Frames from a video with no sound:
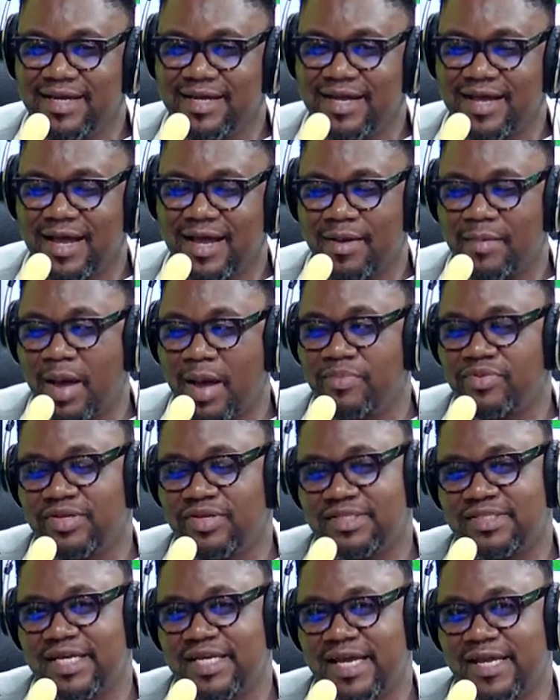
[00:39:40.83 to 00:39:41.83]
I'm
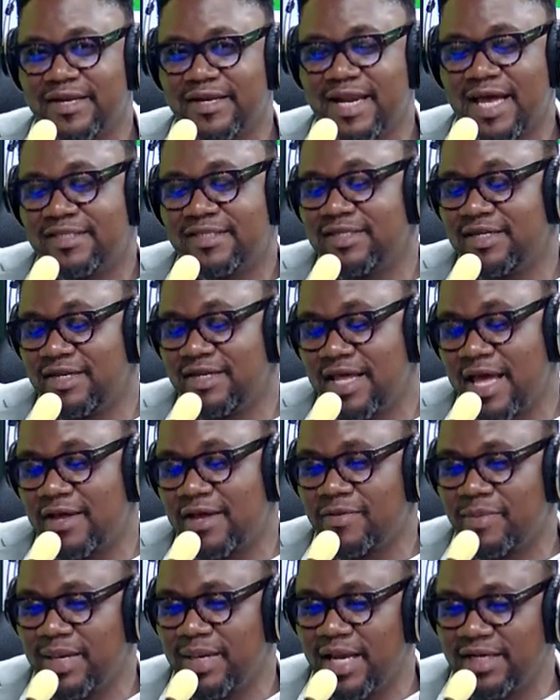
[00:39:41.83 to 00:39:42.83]
just saying, that's another
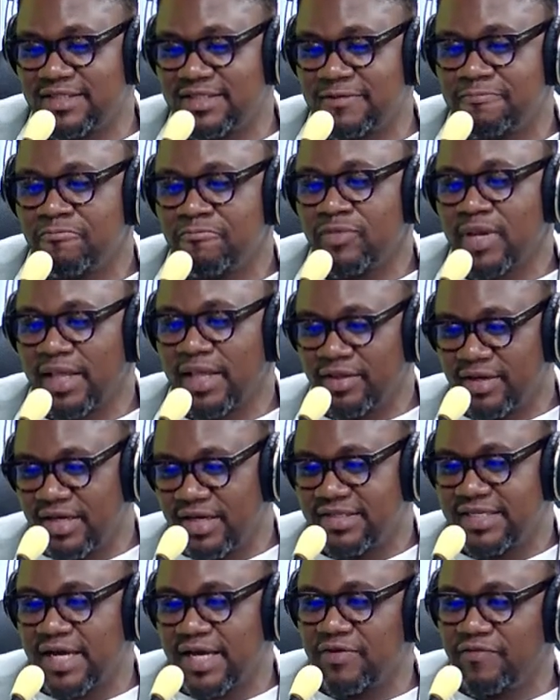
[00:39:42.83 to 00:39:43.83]
argument. That's another
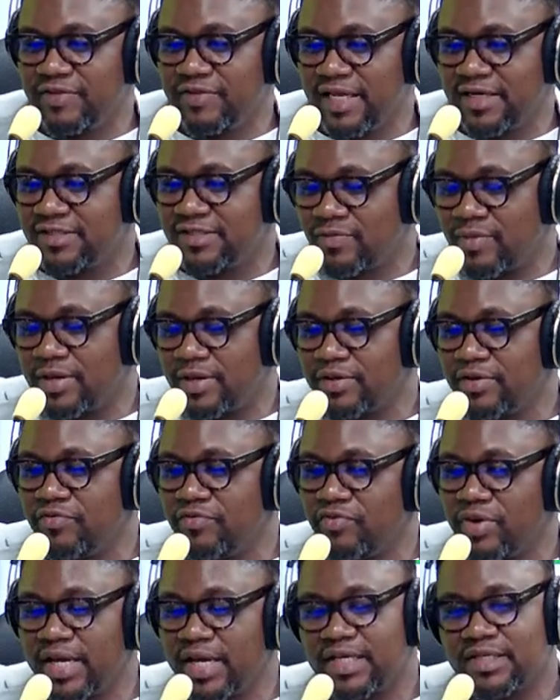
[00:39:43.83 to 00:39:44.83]
side of it that someone can
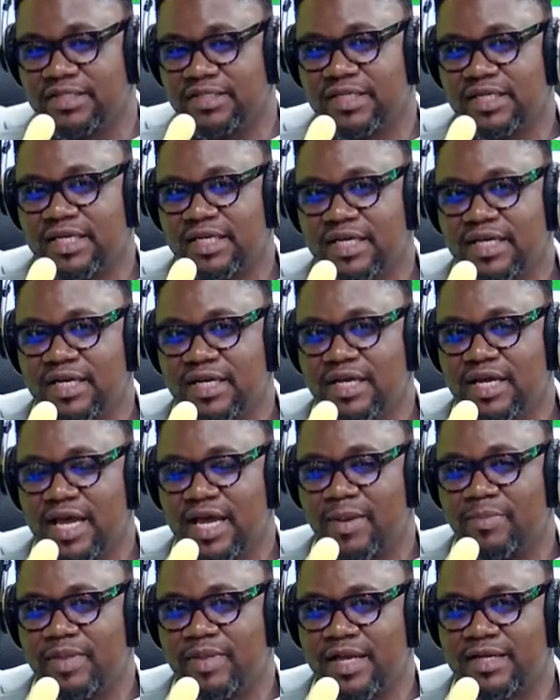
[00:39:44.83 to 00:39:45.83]
raise.
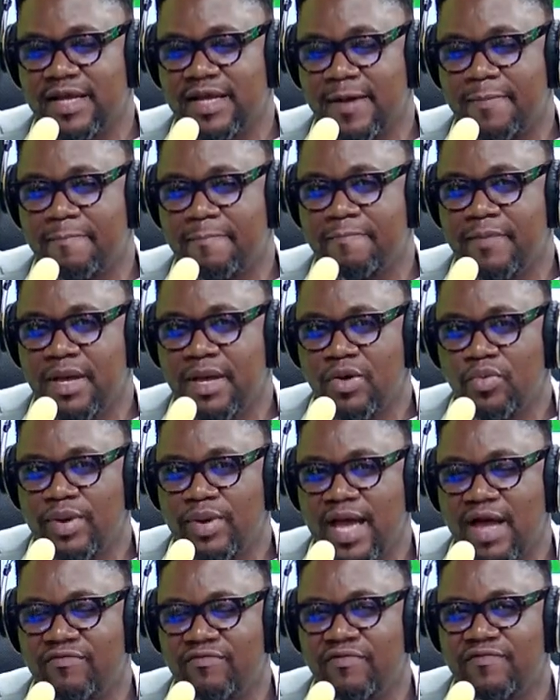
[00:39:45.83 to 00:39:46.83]
That we
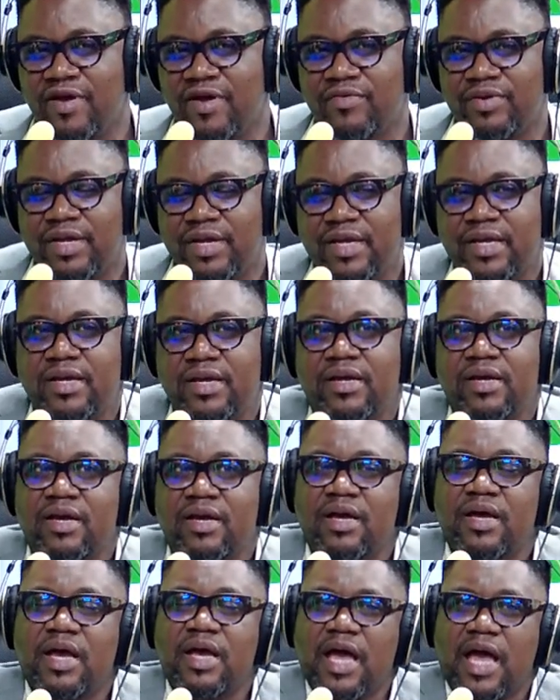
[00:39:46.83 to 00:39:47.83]
have a very
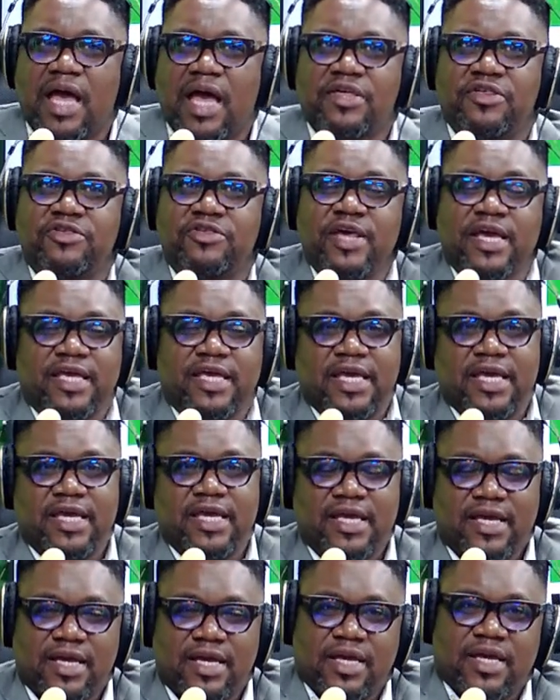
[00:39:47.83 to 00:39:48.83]

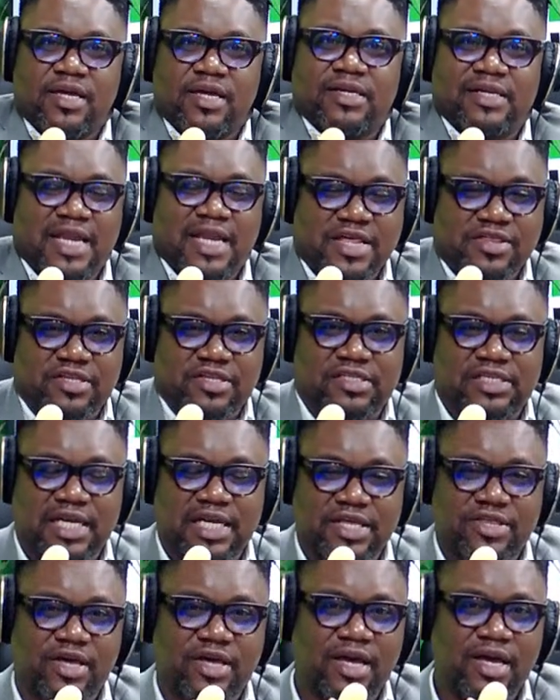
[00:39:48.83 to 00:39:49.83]
shaky
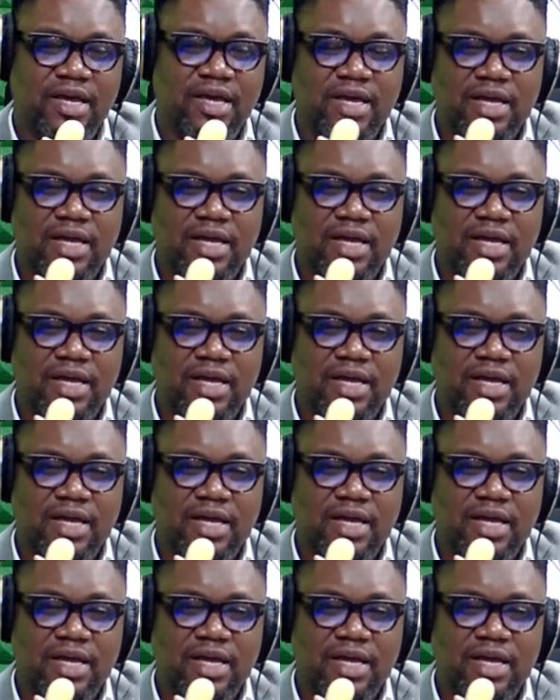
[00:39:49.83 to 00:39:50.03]
legislature,